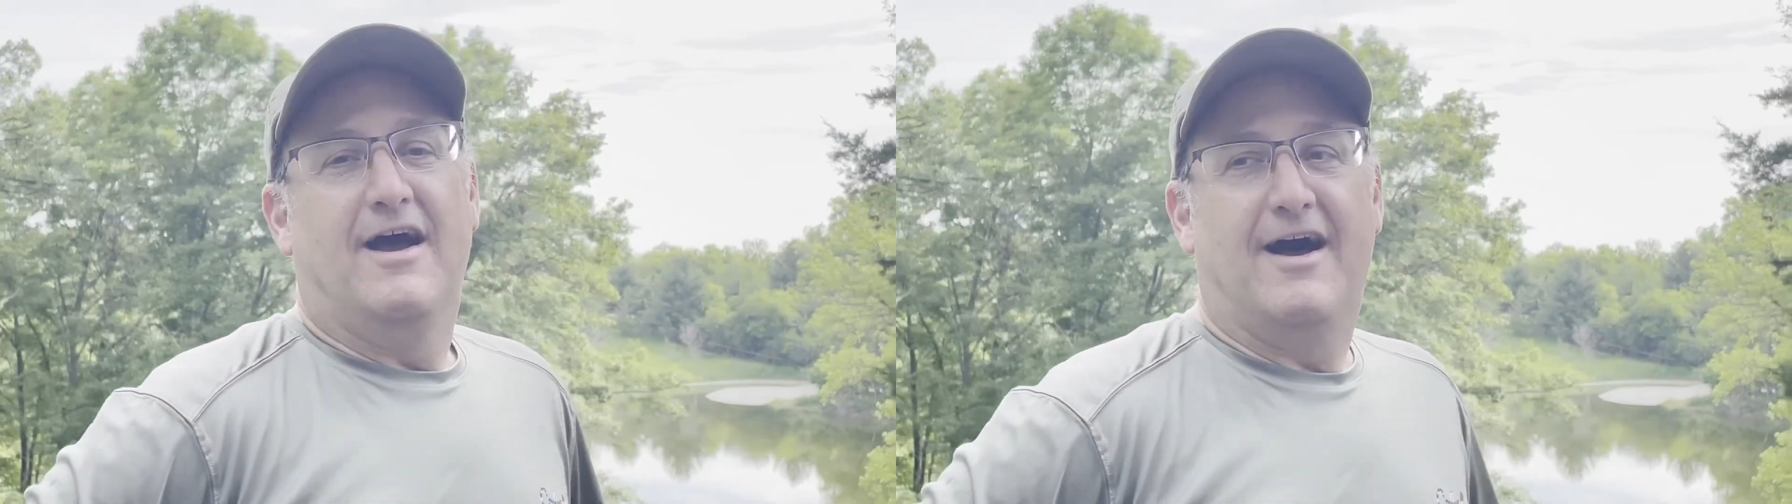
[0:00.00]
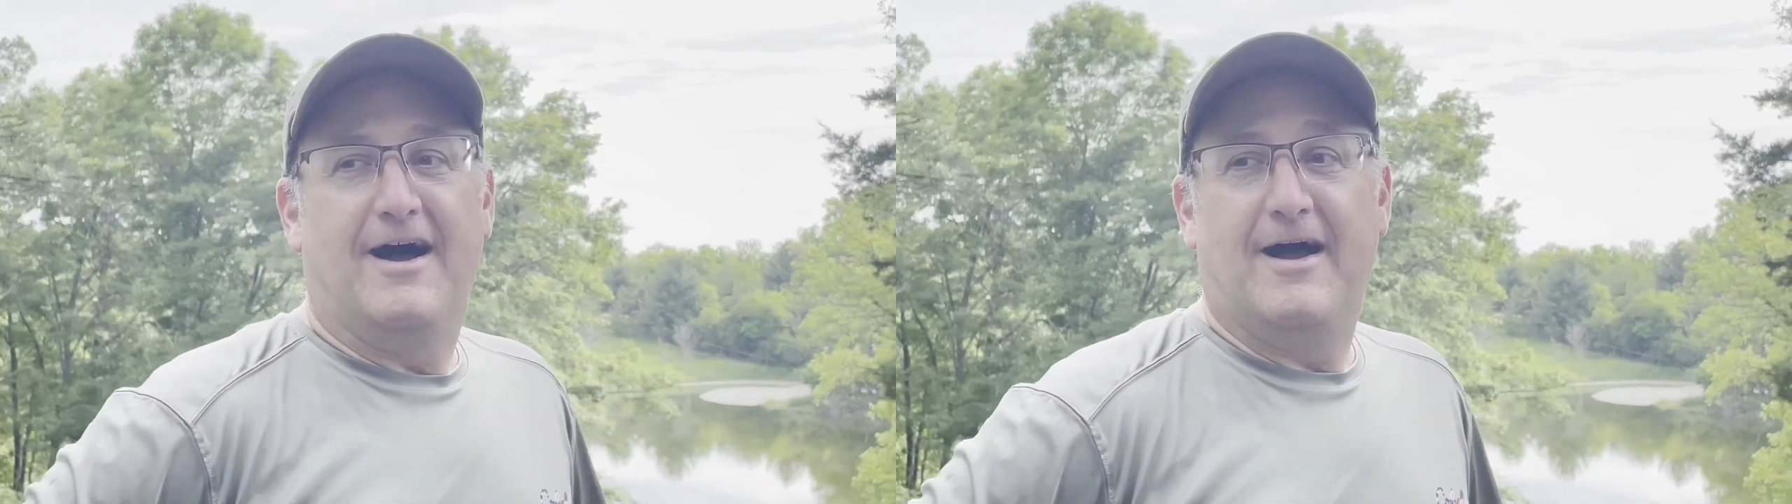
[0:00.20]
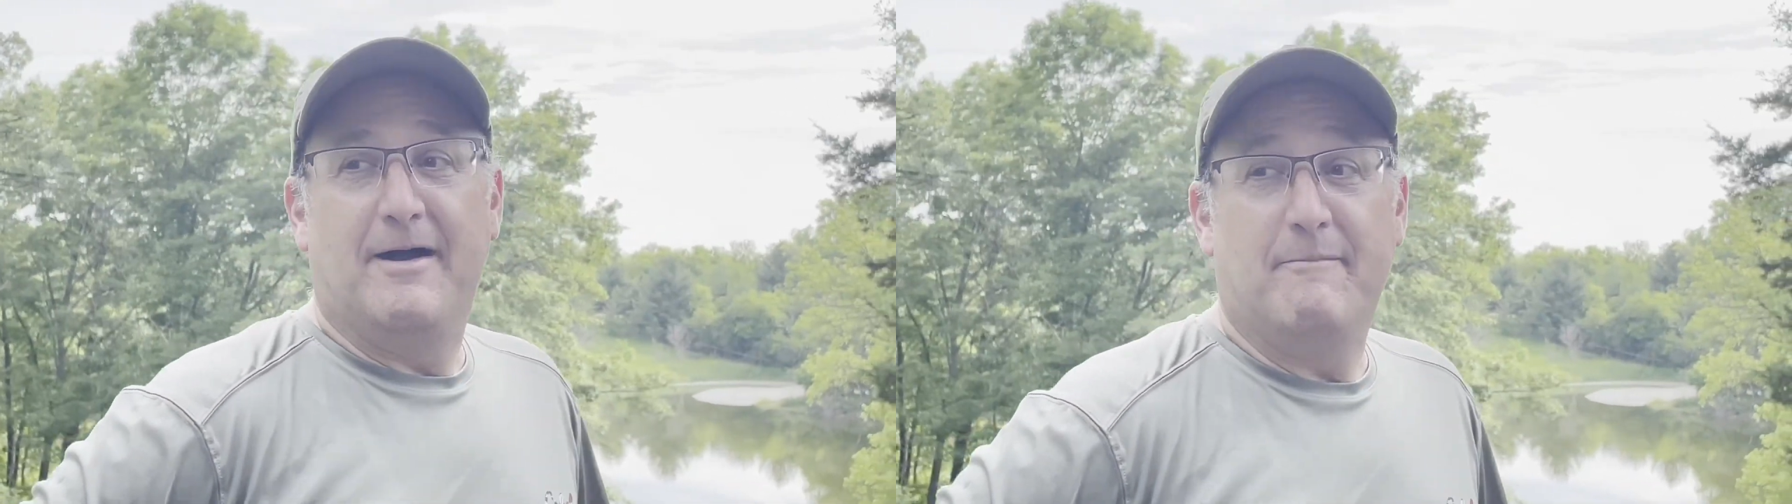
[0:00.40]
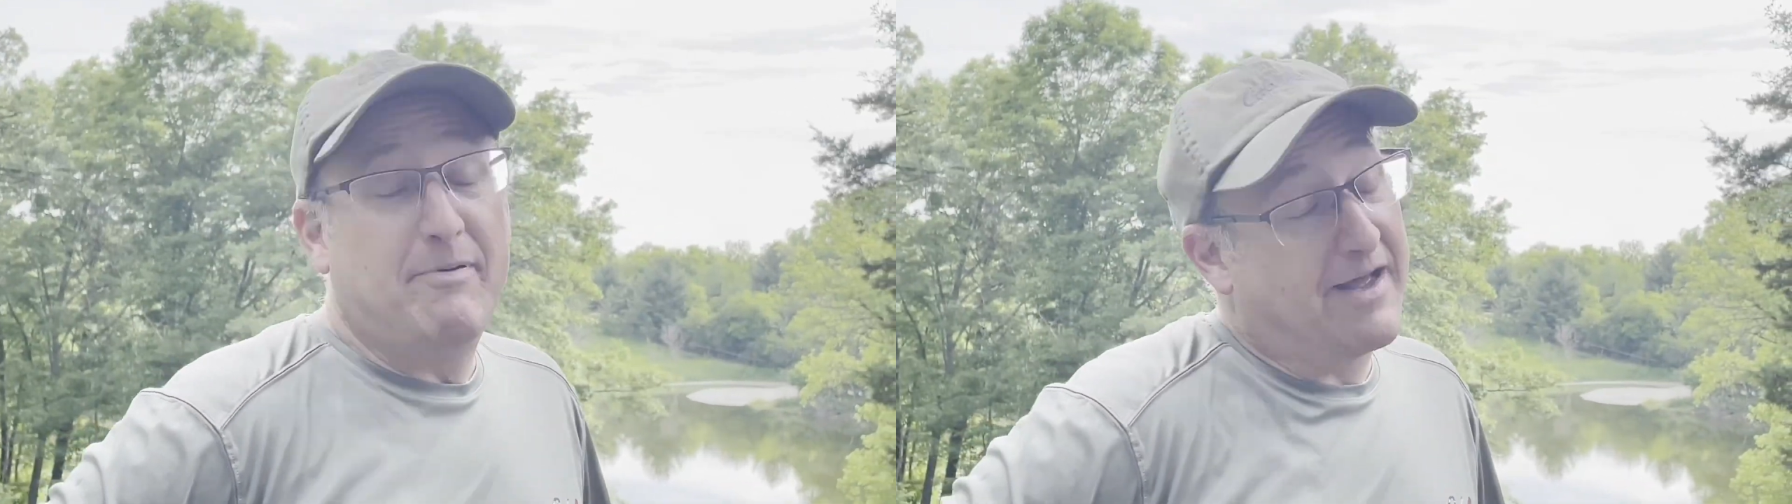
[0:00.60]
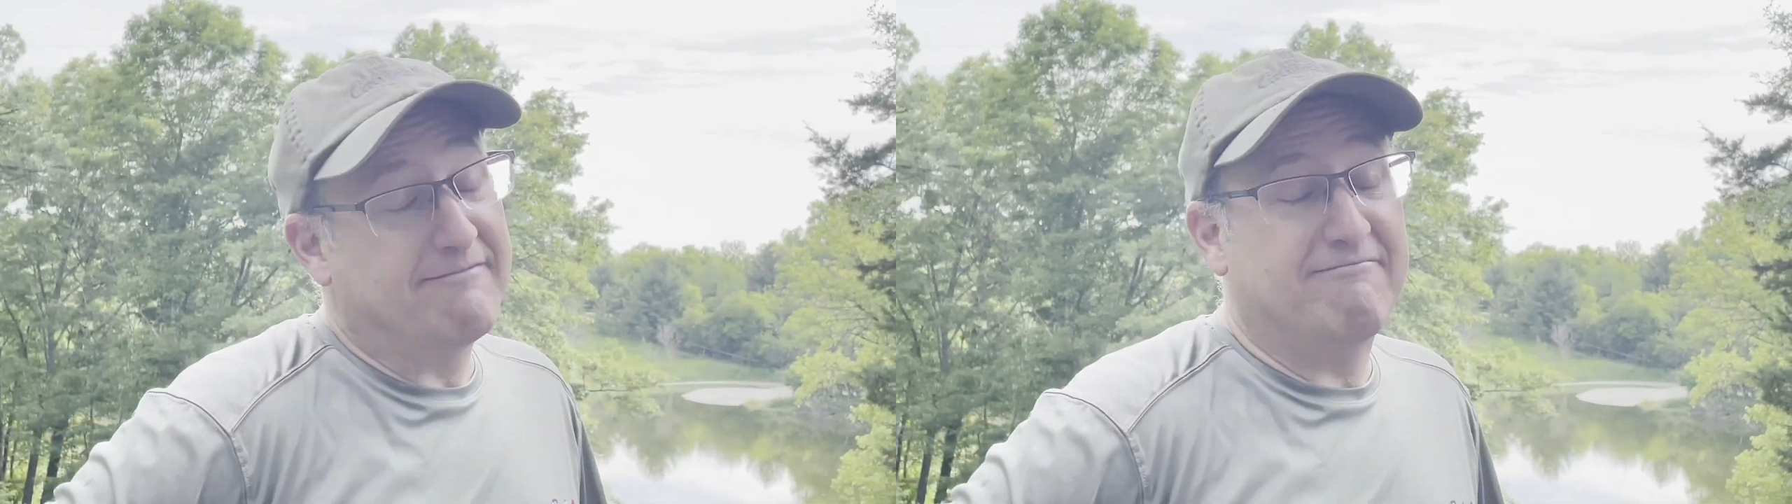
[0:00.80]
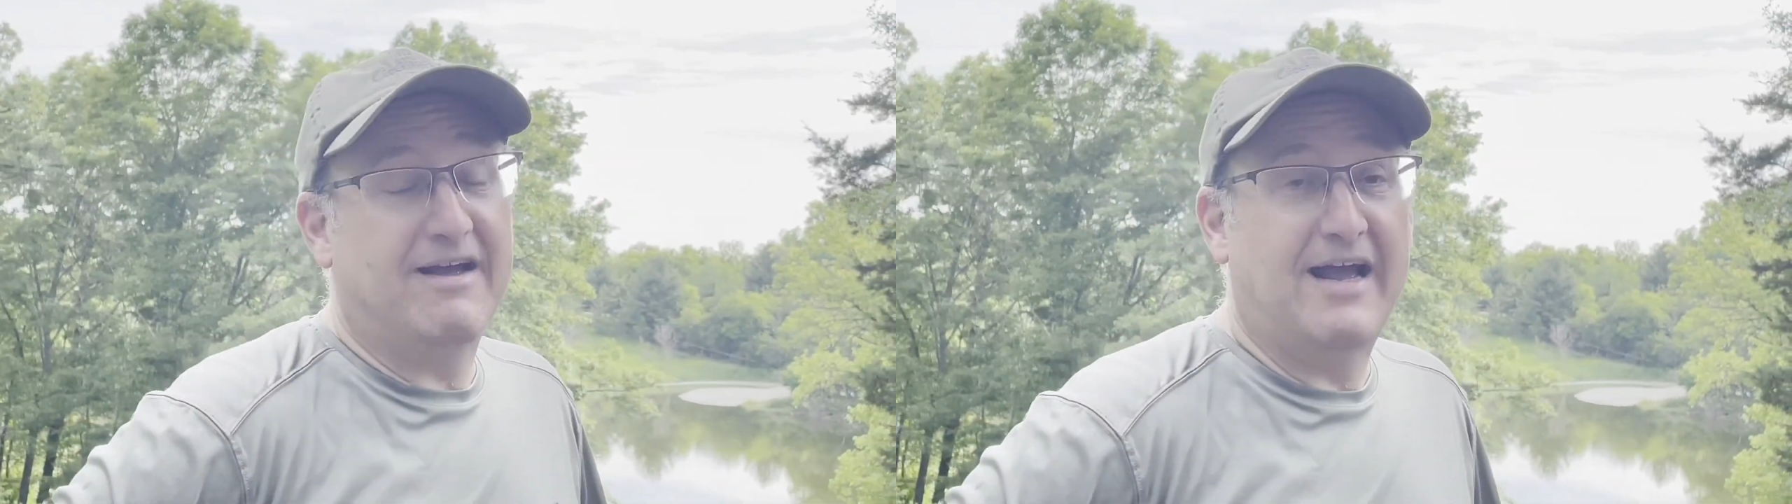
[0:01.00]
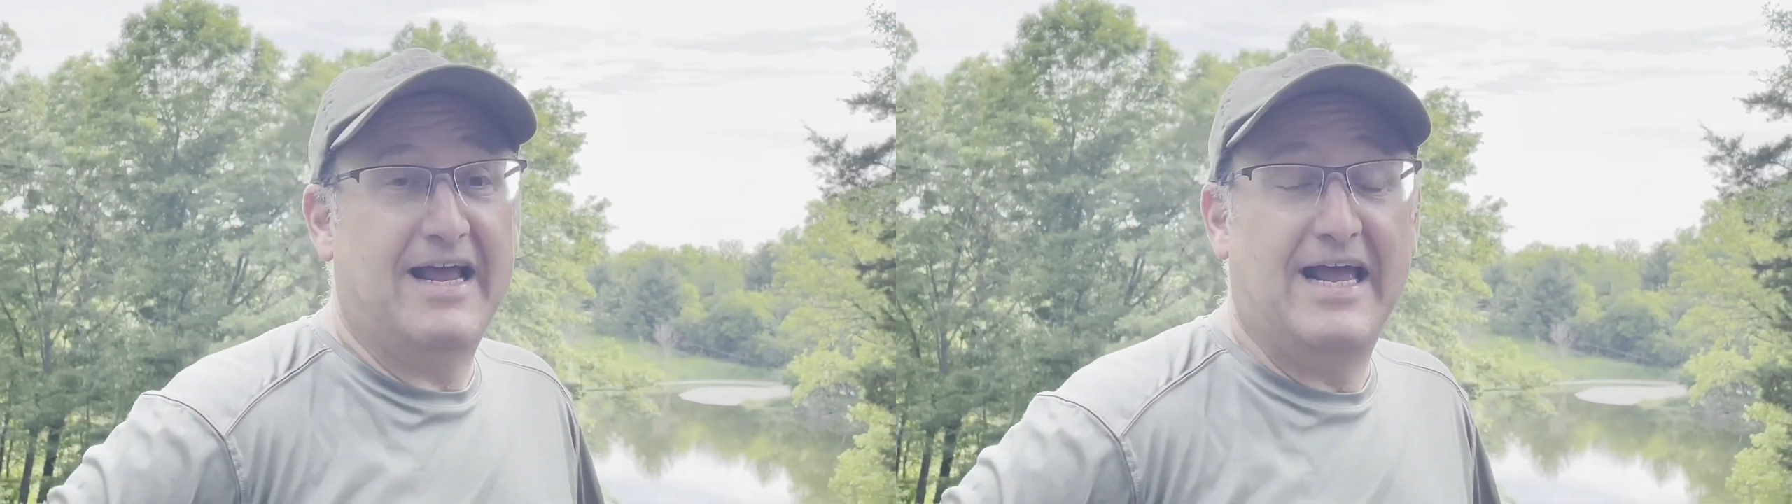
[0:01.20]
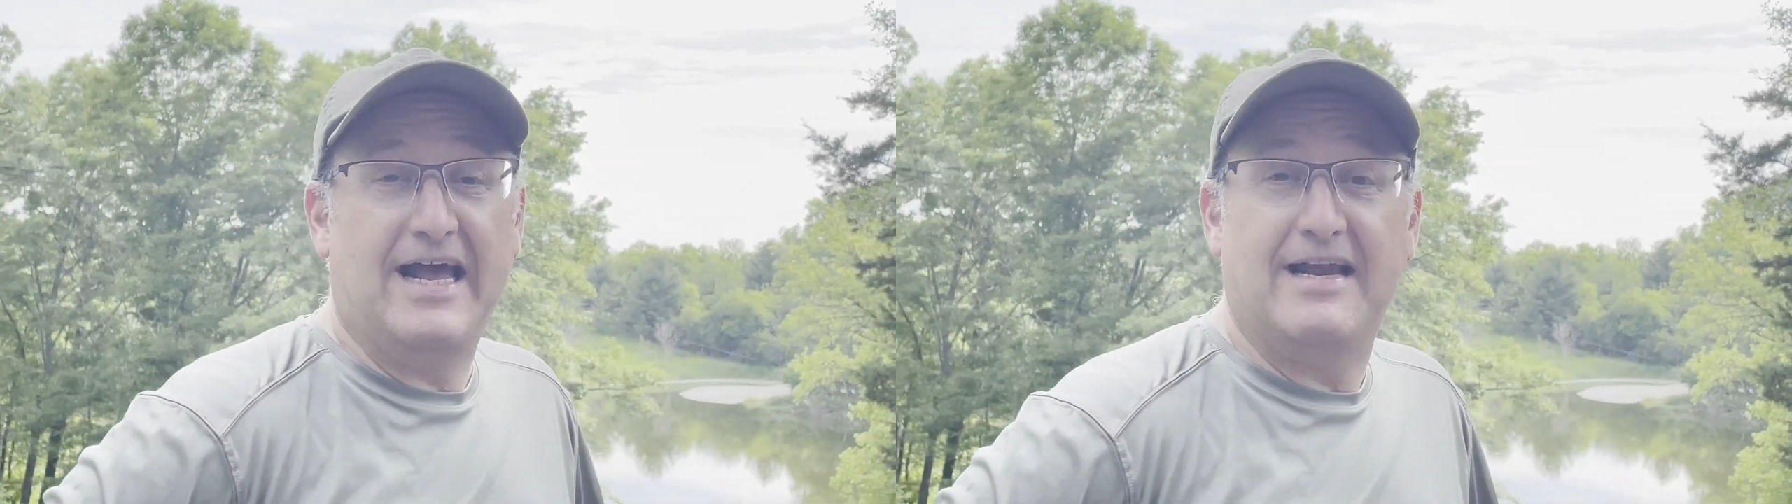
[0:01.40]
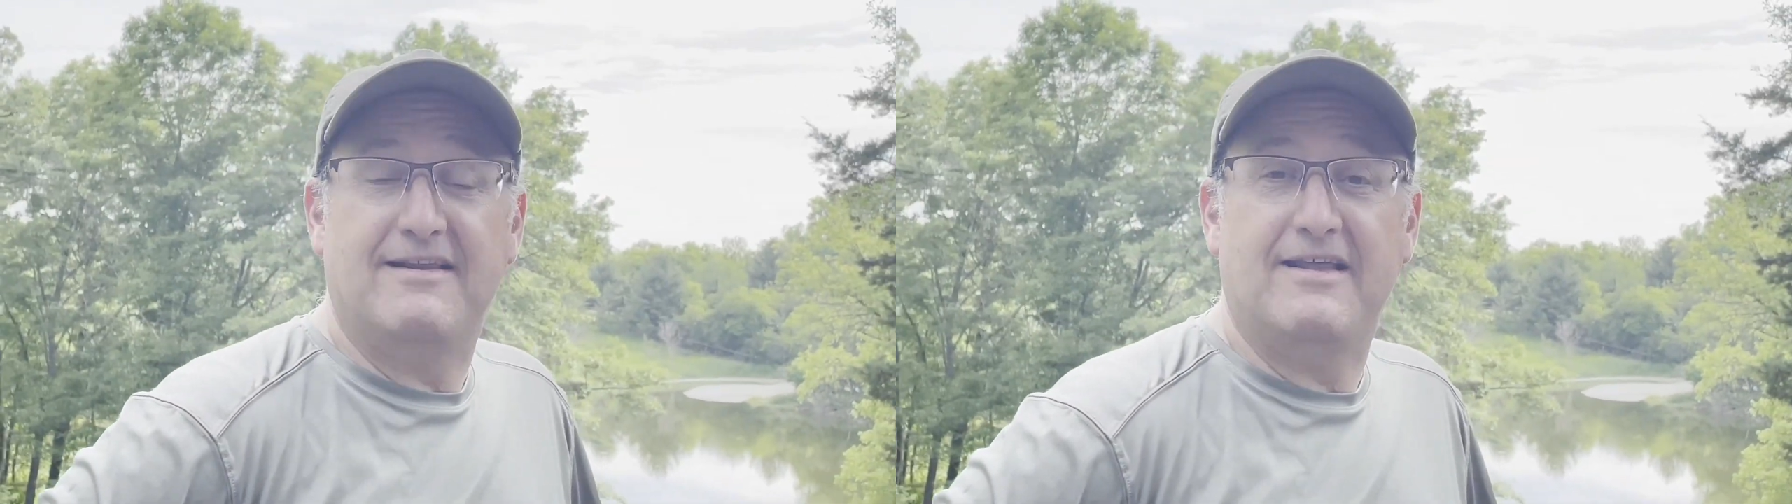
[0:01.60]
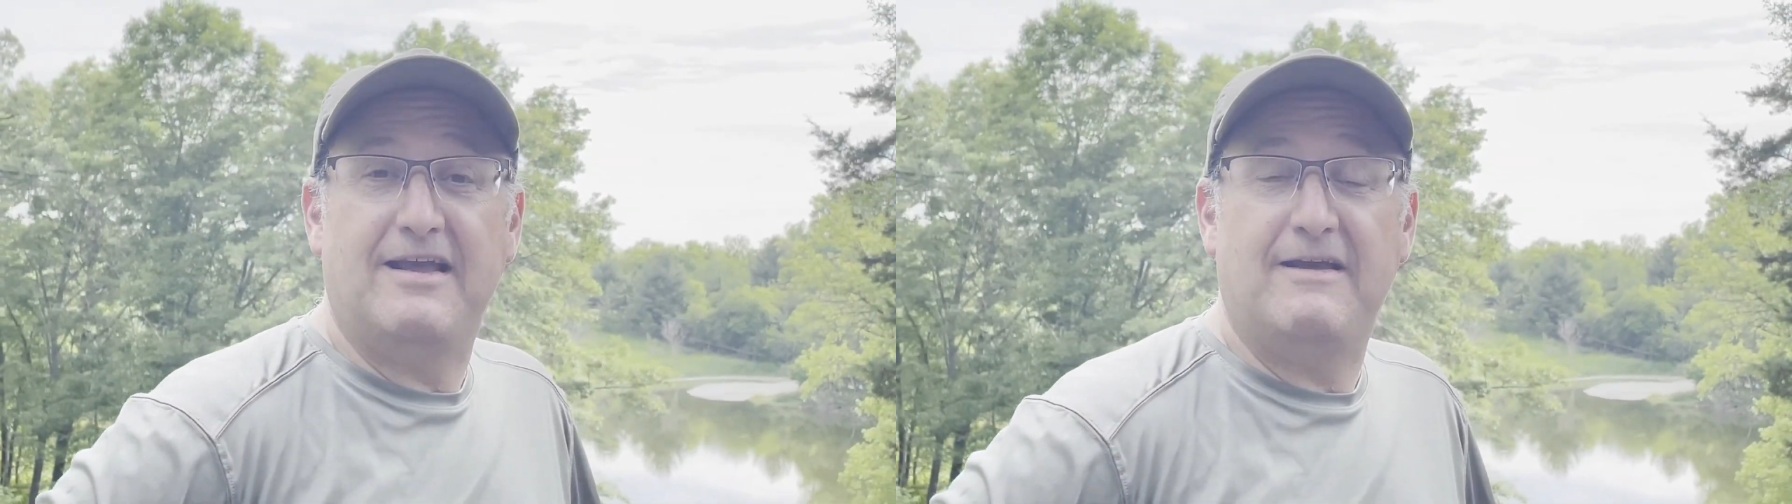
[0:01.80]
But I had
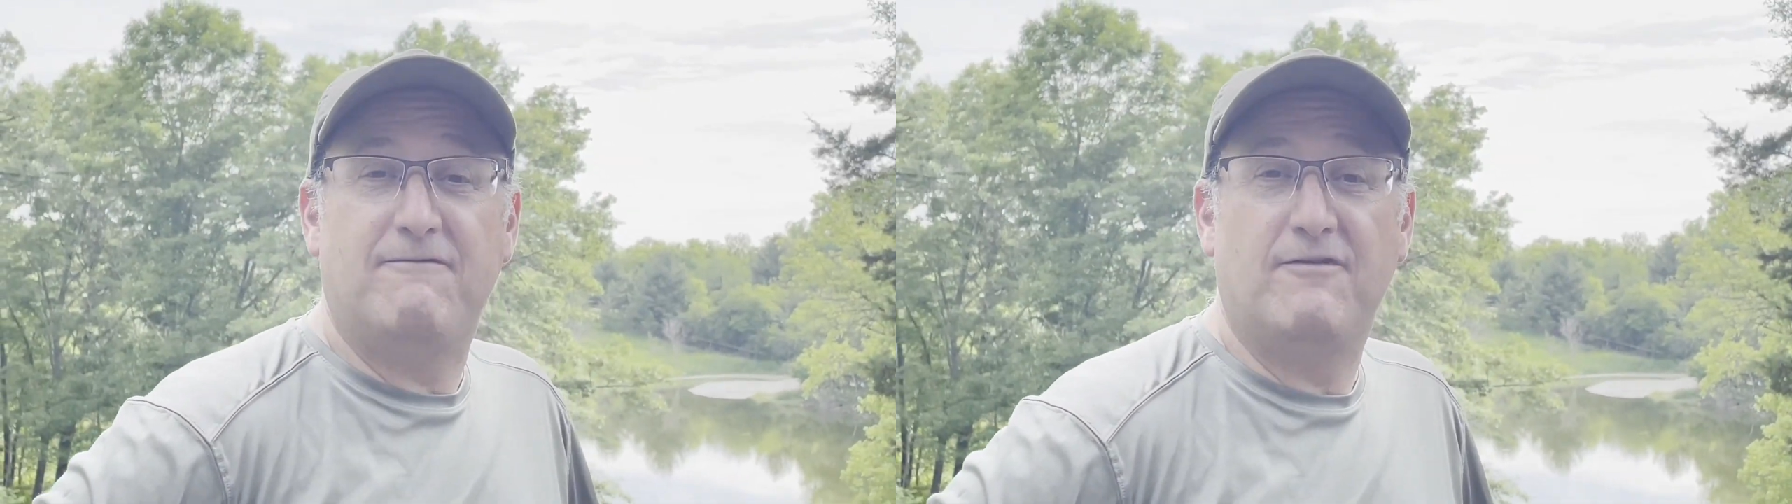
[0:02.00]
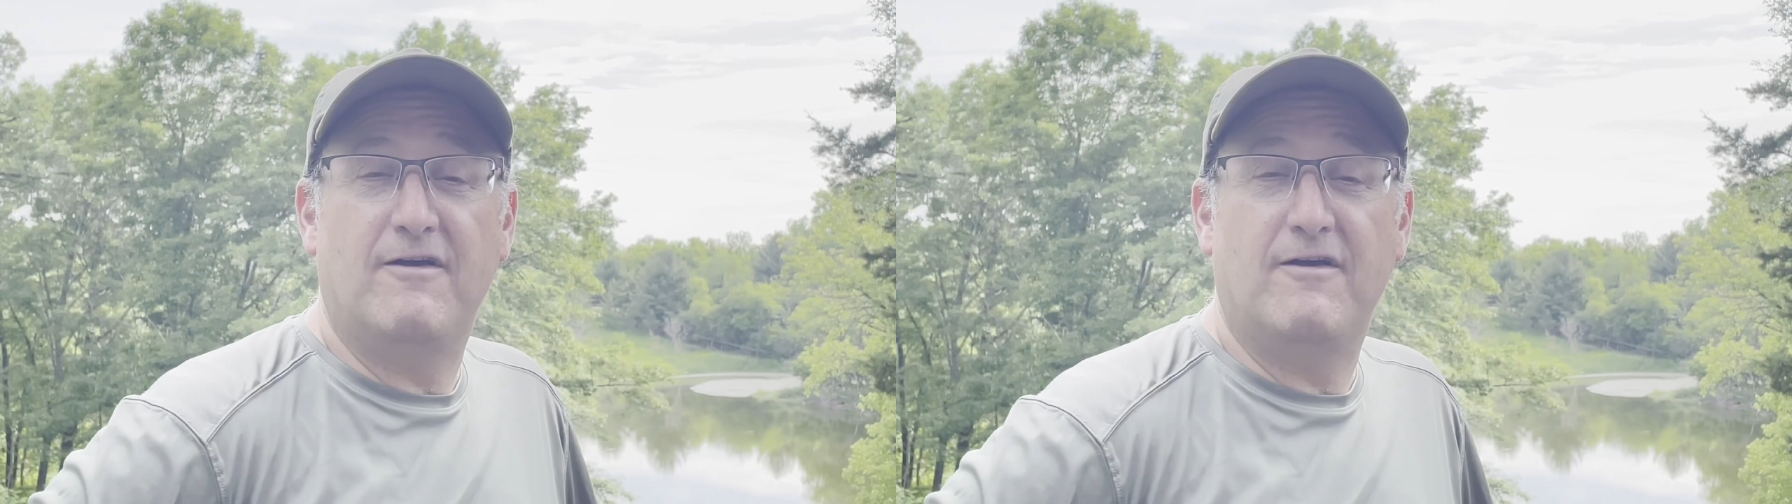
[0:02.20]
the